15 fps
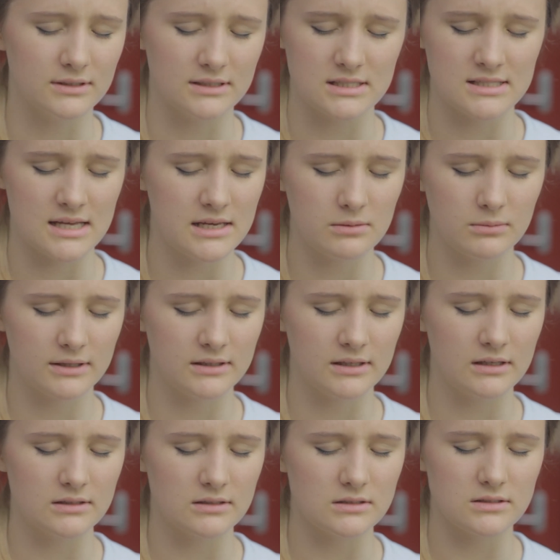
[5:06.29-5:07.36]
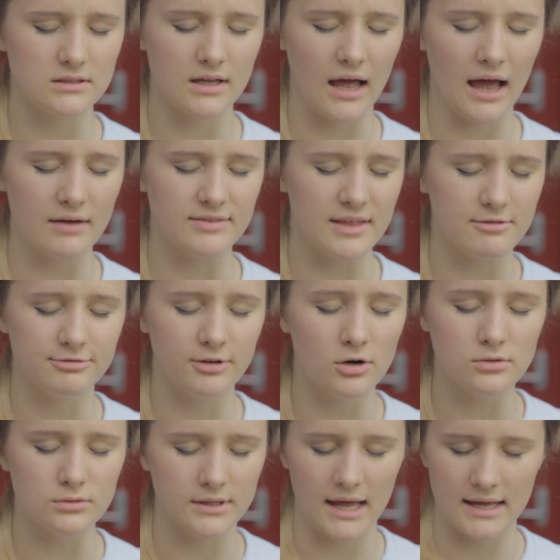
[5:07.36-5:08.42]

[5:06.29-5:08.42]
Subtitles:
Does anyone have their phone?